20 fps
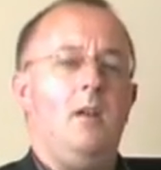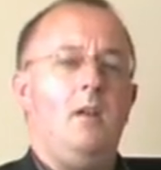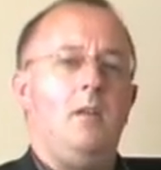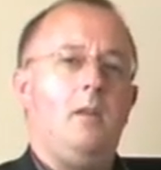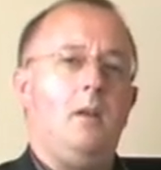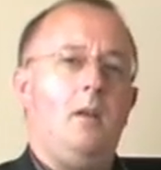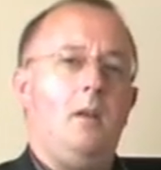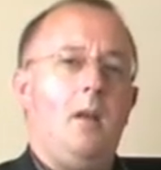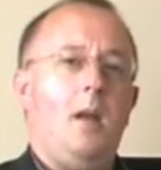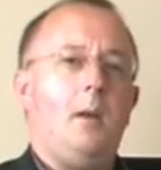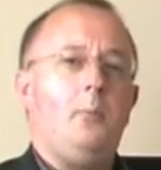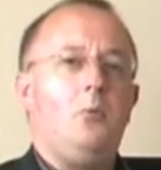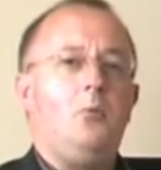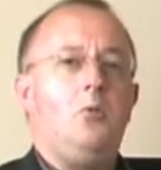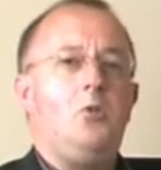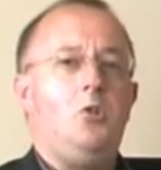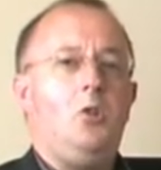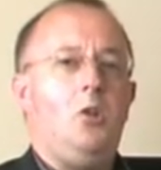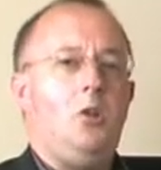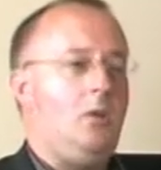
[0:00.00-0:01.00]
that
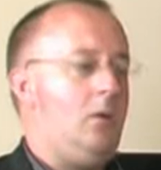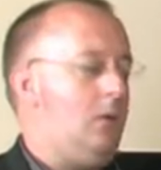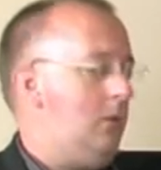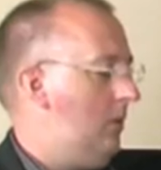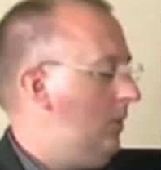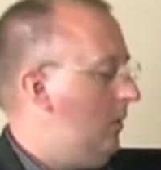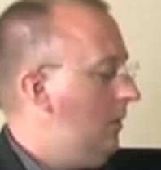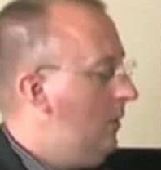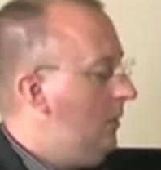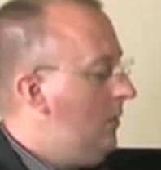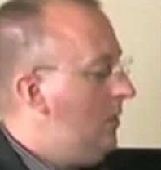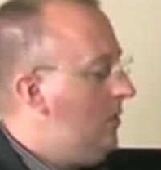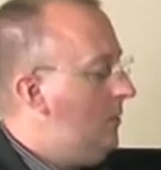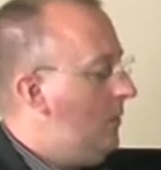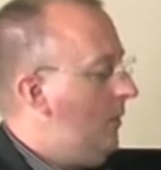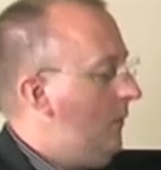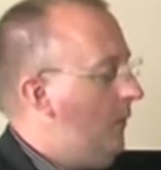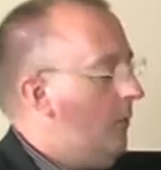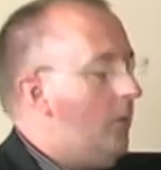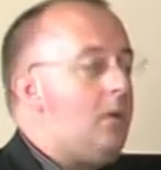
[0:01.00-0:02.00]
enables you to be
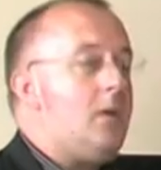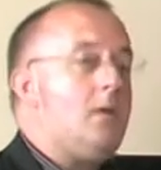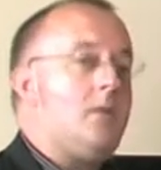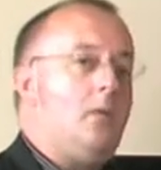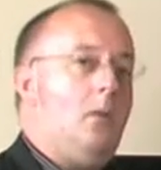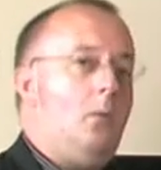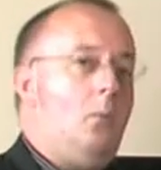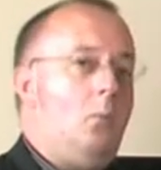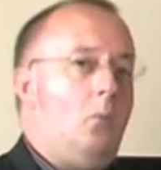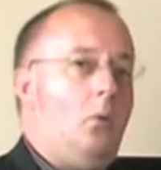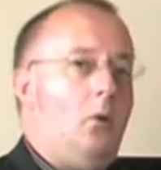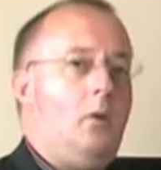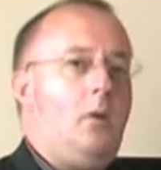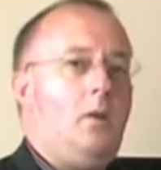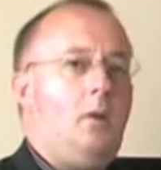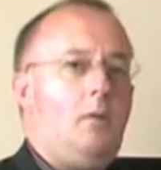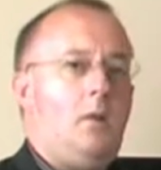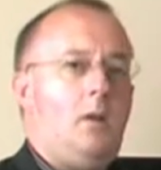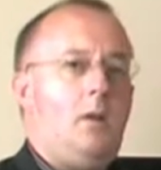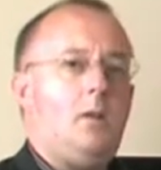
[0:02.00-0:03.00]
focused on what
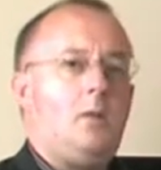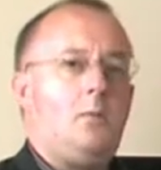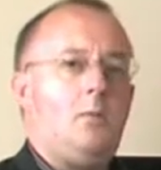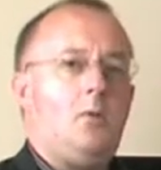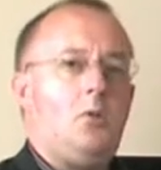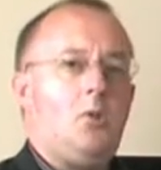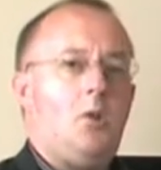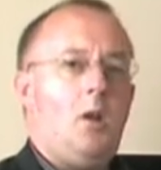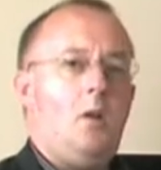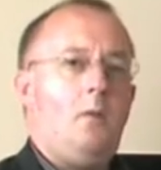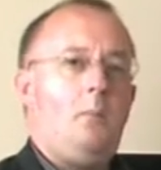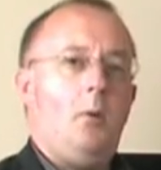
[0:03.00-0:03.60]
you need to achieve,